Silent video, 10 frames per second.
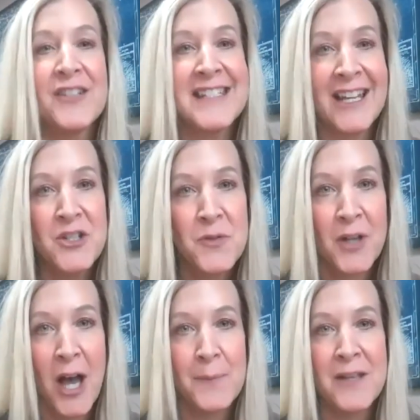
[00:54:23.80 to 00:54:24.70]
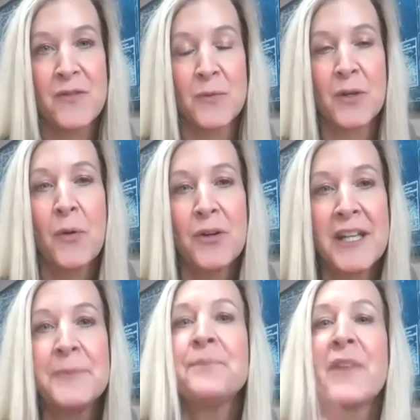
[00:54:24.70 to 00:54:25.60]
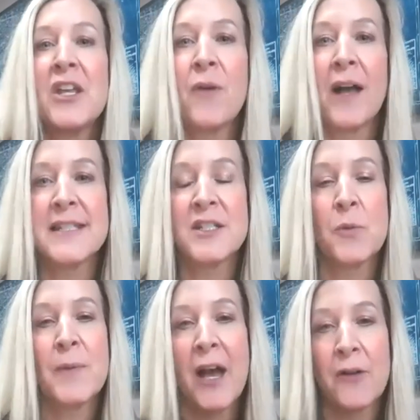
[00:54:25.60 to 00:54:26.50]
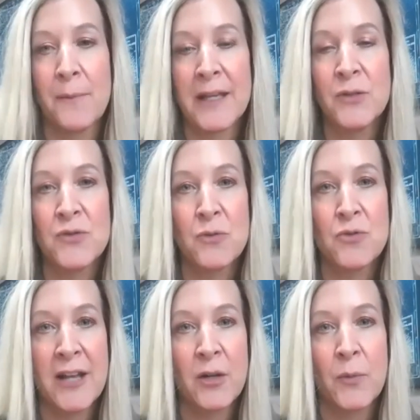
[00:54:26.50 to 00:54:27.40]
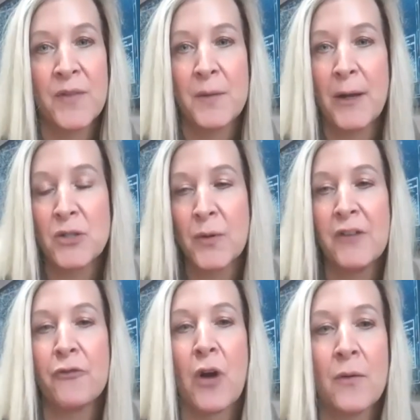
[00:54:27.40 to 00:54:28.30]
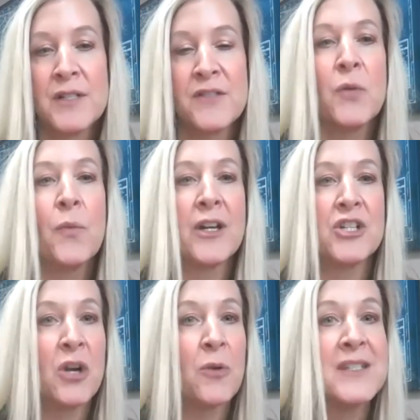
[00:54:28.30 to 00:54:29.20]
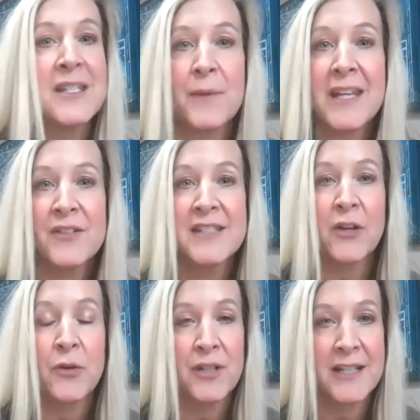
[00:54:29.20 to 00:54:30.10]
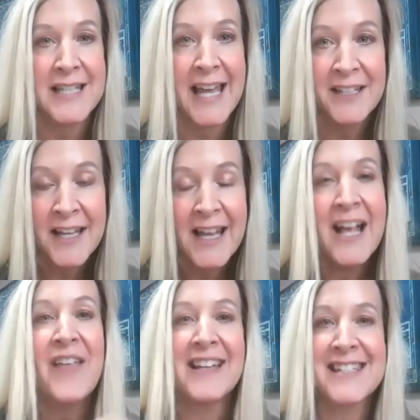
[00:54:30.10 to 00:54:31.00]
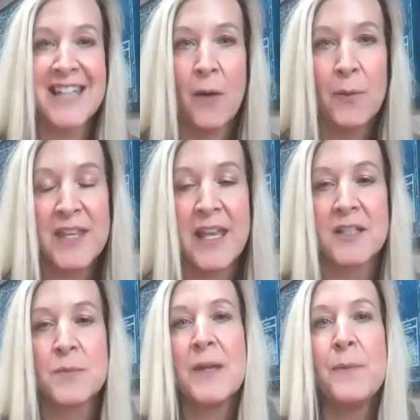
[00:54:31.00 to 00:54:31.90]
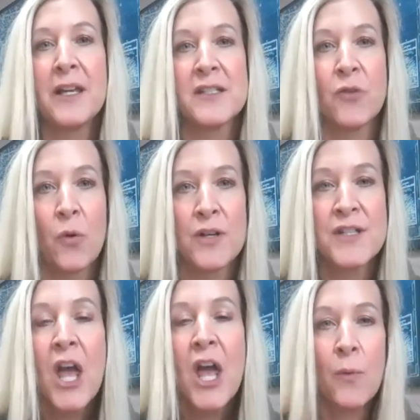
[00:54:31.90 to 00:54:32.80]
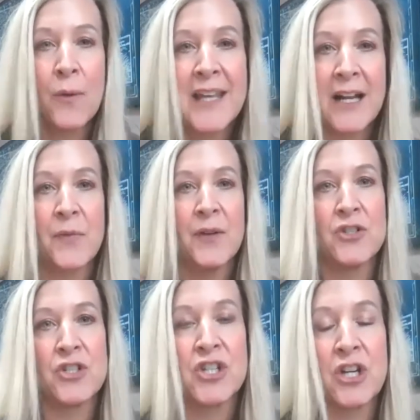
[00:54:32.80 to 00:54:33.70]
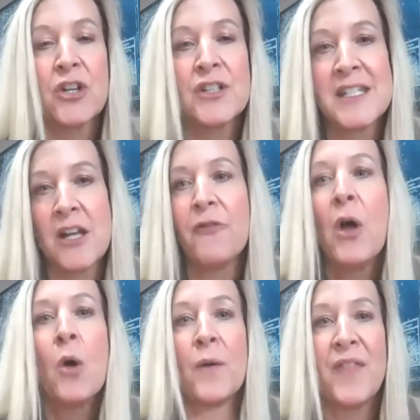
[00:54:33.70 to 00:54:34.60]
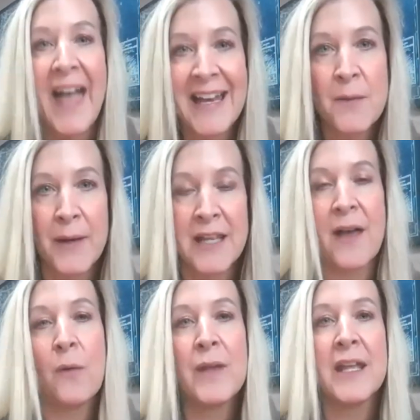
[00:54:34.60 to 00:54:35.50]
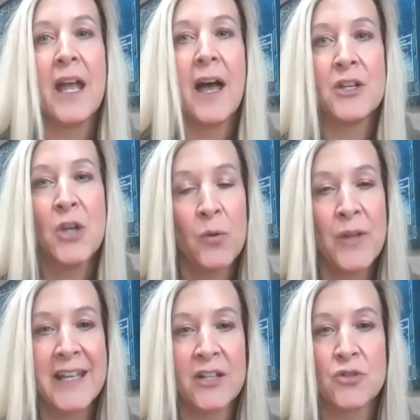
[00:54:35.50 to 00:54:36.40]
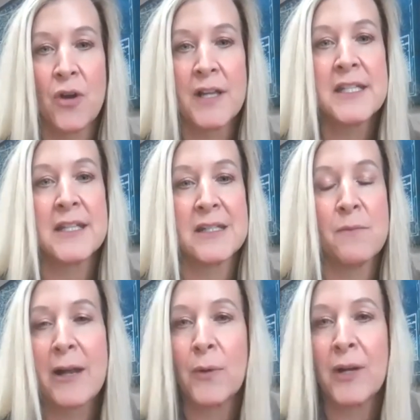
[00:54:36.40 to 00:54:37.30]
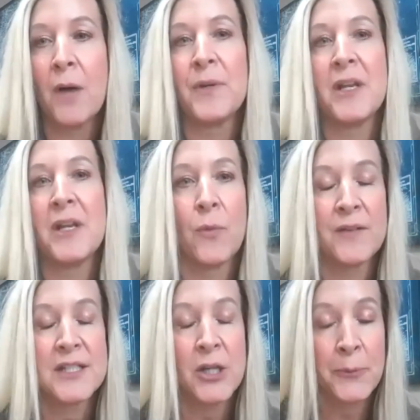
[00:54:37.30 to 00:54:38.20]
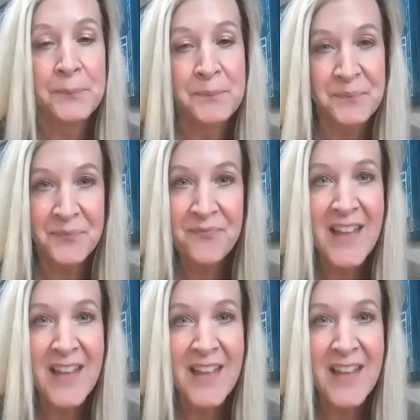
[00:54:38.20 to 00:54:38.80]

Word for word: I'll send you the copy of the recording. You guys, this will be out on my YouTube channel within about 24 hours. If you want to share it with somebody else that couldn't attend, that is not with EXP, because of course we want to get out there and just share good stuff with anybody that we know, like, and trust. It doesn't matter what company they're with. So